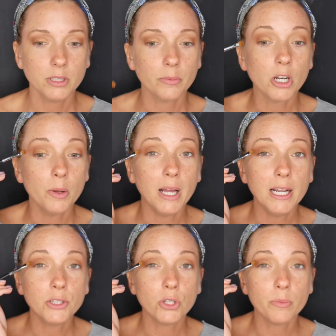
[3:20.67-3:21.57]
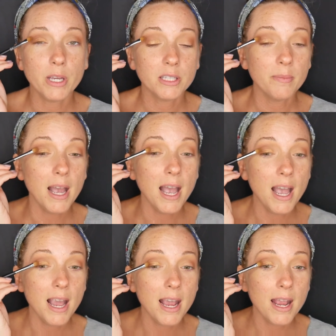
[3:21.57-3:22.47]
I'm going to apply it to the base of my
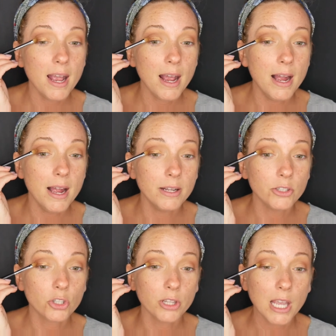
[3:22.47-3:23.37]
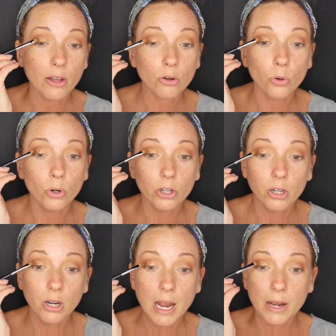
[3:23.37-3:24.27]
eye and start on the outer
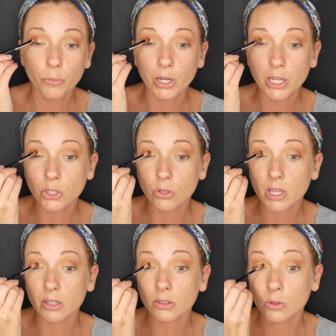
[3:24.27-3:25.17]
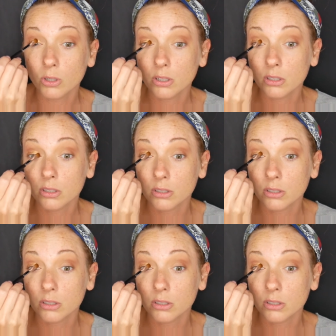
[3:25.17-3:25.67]
corner and bring it to the inner corner.